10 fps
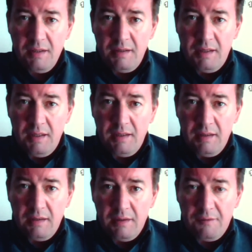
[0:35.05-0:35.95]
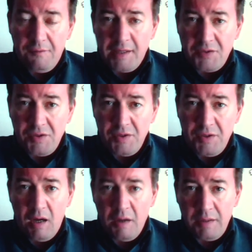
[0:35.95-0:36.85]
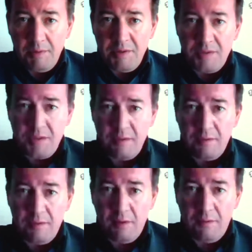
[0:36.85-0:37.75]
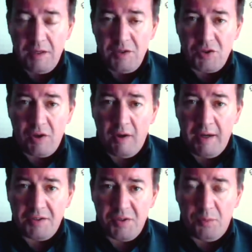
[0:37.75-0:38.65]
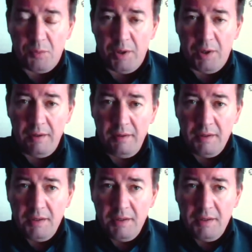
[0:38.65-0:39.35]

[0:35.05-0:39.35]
the facts and the arguments of each side, as it were,